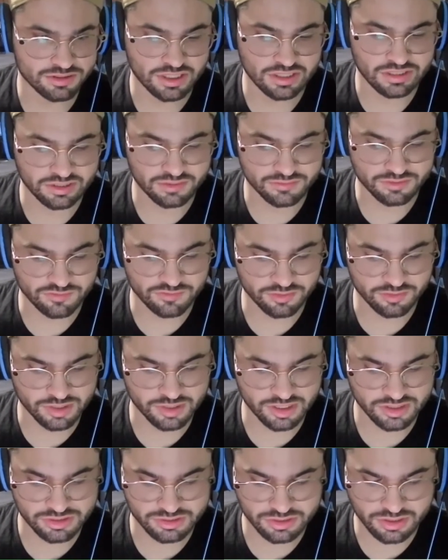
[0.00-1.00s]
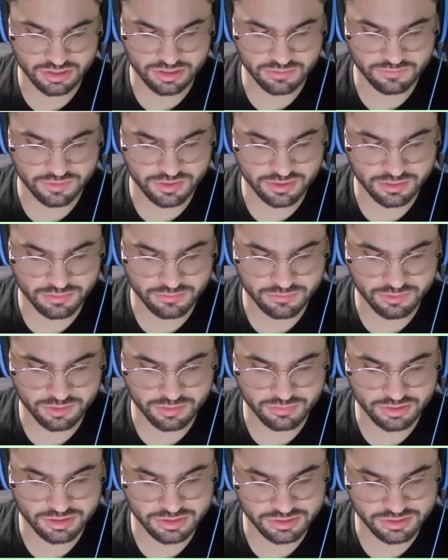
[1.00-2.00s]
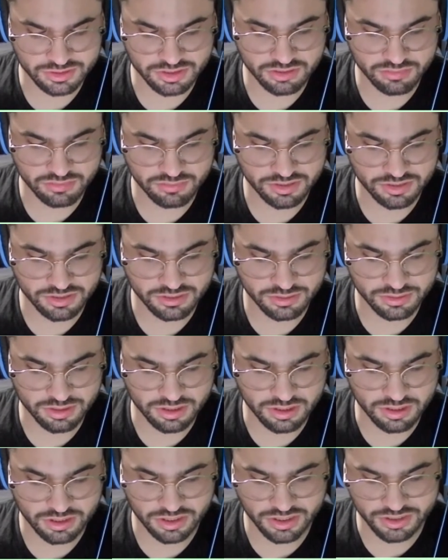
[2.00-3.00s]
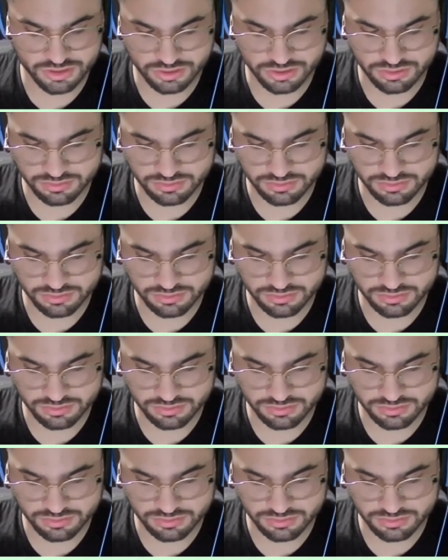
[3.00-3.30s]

off topic, but I just saw that Vera Farmiga is going to be in the Hawkeye show.